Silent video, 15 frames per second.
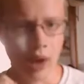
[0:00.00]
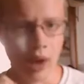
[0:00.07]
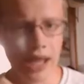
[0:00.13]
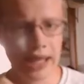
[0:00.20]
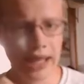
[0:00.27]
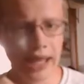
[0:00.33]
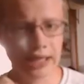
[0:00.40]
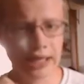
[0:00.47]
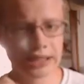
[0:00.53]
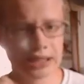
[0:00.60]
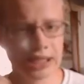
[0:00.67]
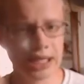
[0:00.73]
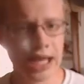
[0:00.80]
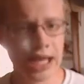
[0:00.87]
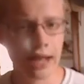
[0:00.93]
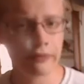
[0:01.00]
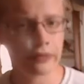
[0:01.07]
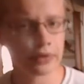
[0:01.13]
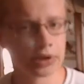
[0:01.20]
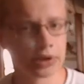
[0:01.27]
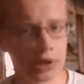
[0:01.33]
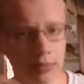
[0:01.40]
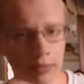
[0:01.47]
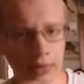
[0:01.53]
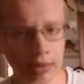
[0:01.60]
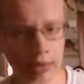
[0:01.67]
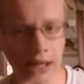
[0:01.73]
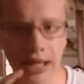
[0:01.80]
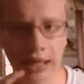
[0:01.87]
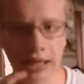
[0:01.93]
Why can't she have a
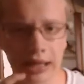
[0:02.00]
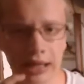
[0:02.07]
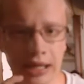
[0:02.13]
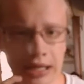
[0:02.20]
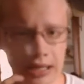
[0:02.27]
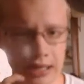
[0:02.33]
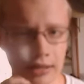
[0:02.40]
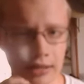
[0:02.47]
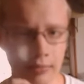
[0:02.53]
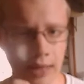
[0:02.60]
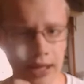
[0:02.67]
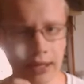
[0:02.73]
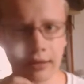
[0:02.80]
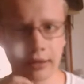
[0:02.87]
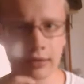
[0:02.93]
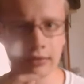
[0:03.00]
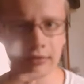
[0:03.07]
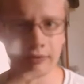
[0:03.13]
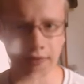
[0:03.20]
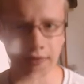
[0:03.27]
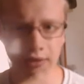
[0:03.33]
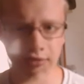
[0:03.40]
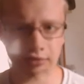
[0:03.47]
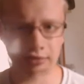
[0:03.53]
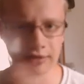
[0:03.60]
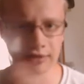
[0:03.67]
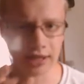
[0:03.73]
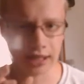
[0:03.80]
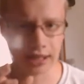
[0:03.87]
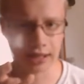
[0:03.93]
treatment that didn't make her feel
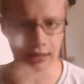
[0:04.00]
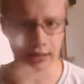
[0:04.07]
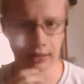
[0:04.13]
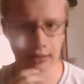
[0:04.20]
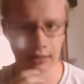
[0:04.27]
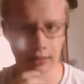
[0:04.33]
sick?